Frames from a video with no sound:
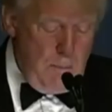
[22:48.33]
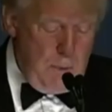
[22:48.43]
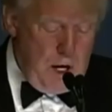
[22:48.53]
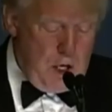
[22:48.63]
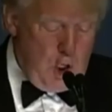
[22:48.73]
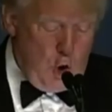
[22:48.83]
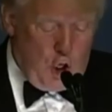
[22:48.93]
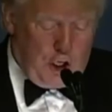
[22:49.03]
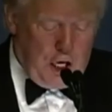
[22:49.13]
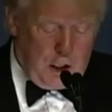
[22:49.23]
But you
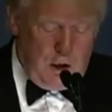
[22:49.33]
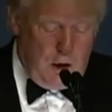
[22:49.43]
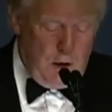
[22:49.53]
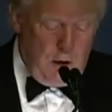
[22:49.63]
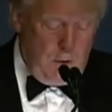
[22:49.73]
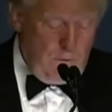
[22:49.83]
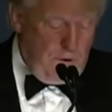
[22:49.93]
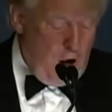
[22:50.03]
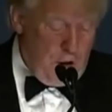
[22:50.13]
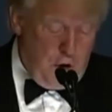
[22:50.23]
look at
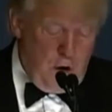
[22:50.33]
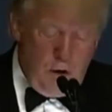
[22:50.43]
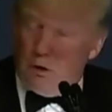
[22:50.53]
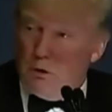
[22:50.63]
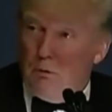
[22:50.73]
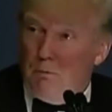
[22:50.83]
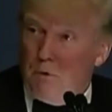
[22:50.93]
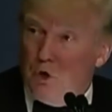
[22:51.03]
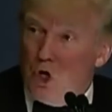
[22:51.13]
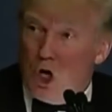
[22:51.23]
Father
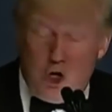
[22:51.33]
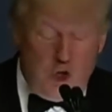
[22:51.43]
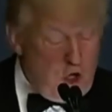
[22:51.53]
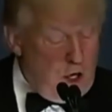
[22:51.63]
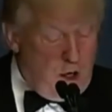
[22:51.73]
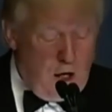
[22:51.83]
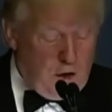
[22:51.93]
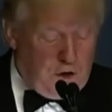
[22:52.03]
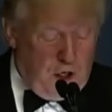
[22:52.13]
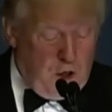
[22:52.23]
Judge, and
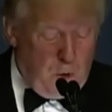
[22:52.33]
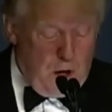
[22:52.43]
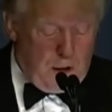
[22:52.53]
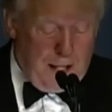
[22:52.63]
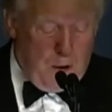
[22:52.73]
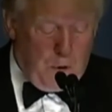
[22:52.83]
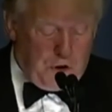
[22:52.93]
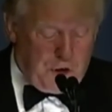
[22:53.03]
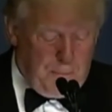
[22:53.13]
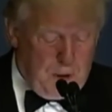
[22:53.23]
I'll tell you what, that
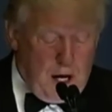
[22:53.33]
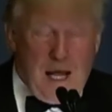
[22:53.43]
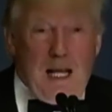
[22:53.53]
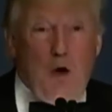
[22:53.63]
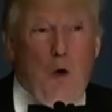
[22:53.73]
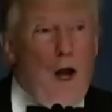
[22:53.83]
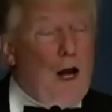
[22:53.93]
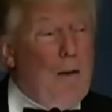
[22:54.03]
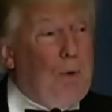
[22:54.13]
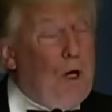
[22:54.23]
was some guy, and he
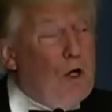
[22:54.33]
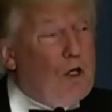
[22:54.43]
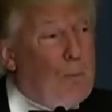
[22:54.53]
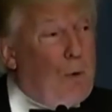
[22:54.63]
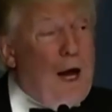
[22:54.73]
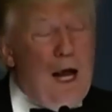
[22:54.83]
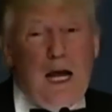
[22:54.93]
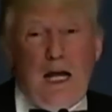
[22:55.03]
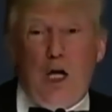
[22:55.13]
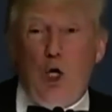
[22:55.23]
went up there to pray,
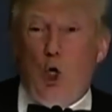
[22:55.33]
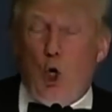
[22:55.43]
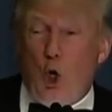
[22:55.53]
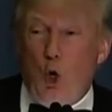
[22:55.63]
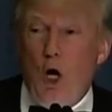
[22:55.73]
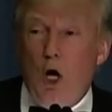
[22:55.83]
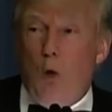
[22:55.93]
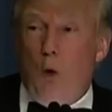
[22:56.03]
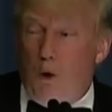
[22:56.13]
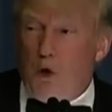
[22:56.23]
and he knew
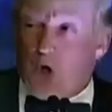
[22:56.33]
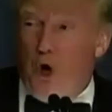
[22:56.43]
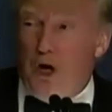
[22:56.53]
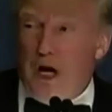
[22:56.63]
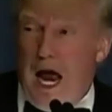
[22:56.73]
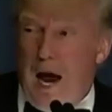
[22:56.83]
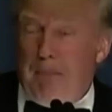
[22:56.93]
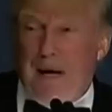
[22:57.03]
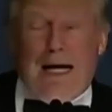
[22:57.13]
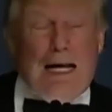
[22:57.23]
what was going to
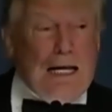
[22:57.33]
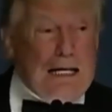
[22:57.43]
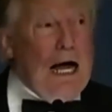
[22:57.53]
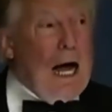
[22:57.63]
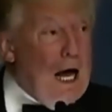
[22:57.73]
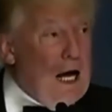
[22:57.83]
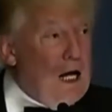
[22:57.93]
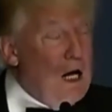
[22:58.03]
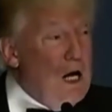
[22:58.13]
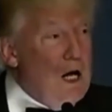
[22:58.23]
happen, and he died.